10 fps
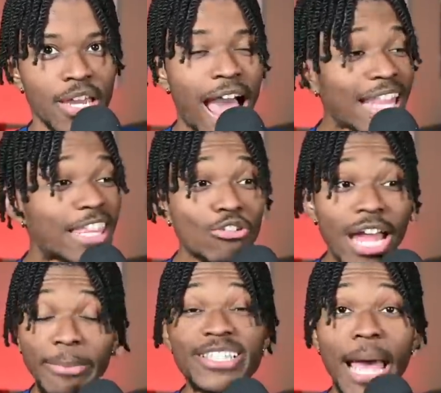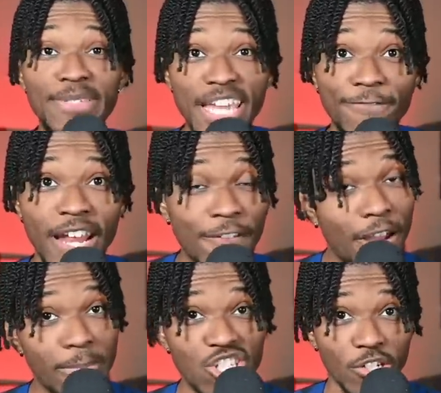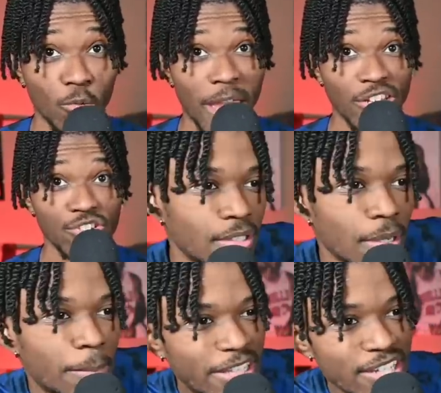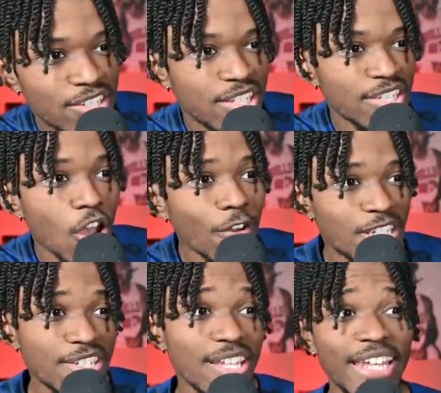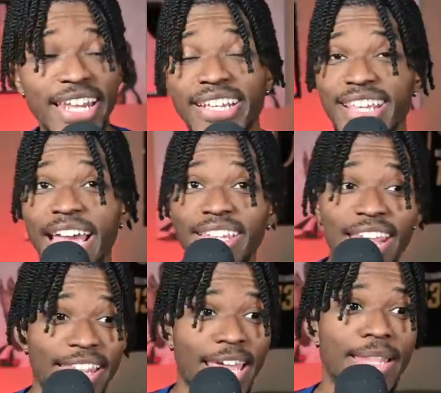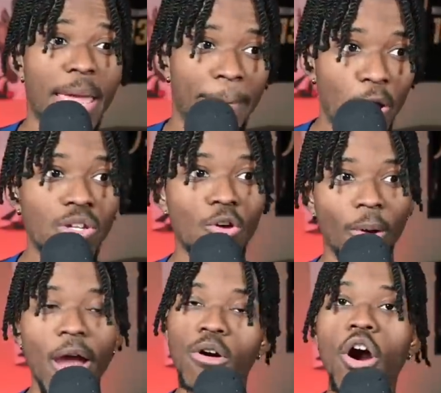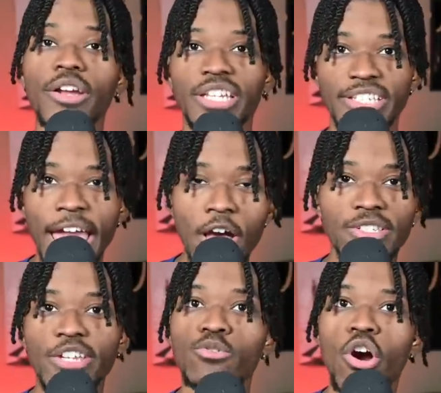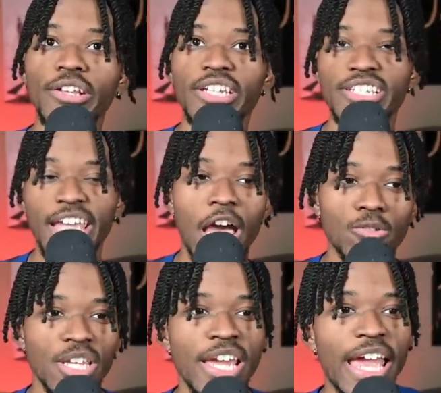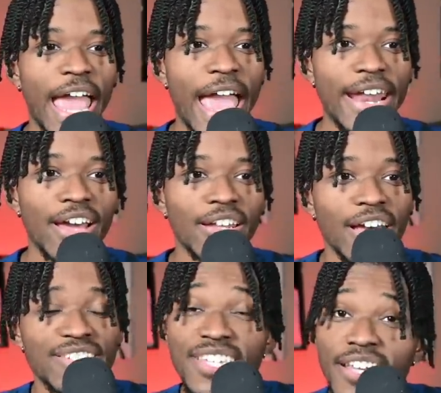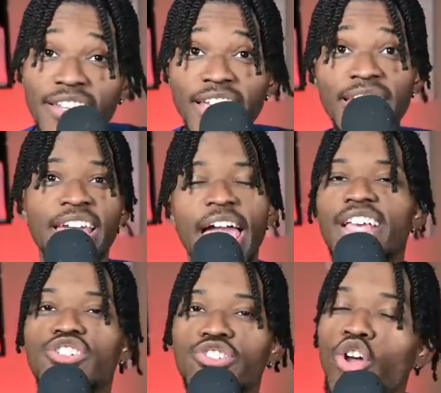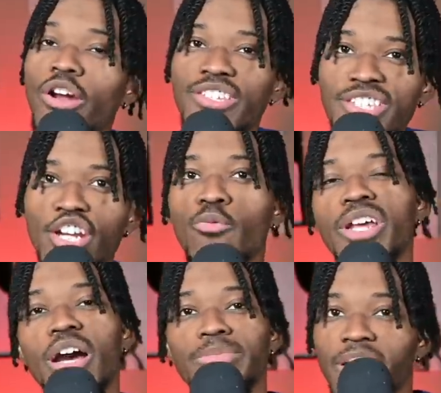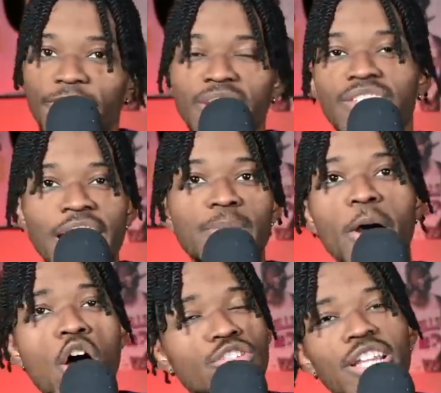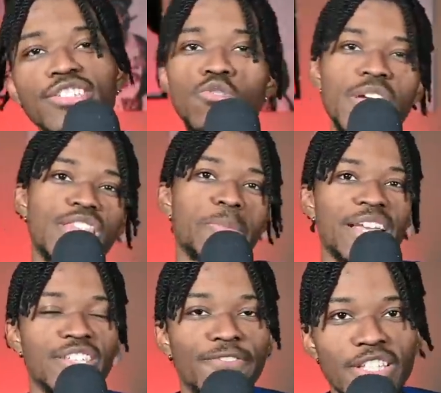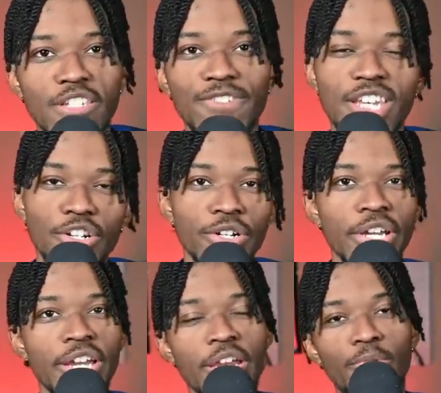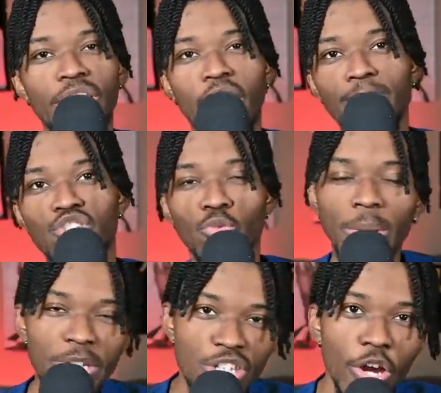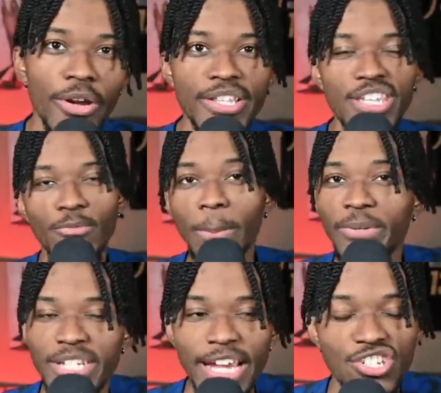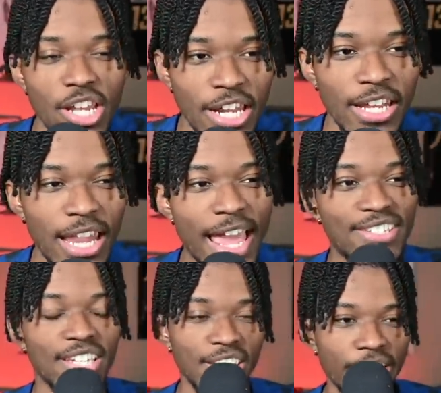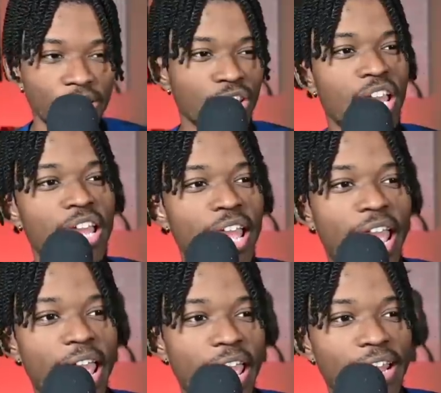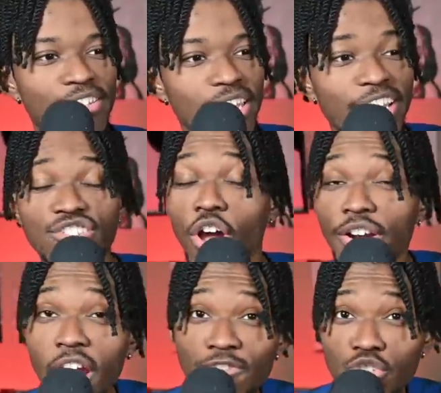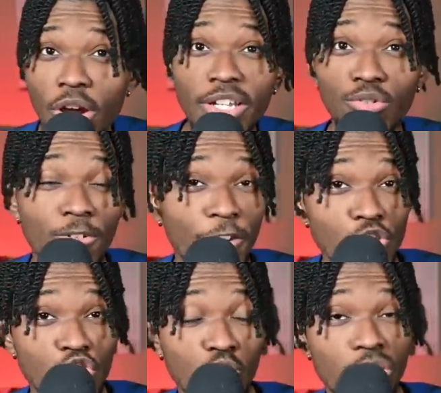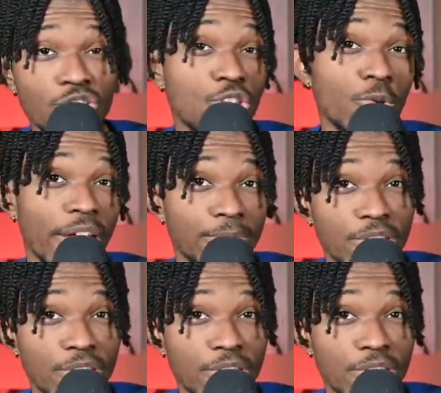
I think you got to be top 10 for that if I'm a general manager. But this this offseason, they did exactly that. They they built around Karl Towns. They knew Karl Towns had a, a ceiling as your starting center when it comes to defensive side of the ball. So let's go get the best defensive center when it comes to rim deterrence and rim protection in the last 10 years. And they started off struggling through the first 20 or so games.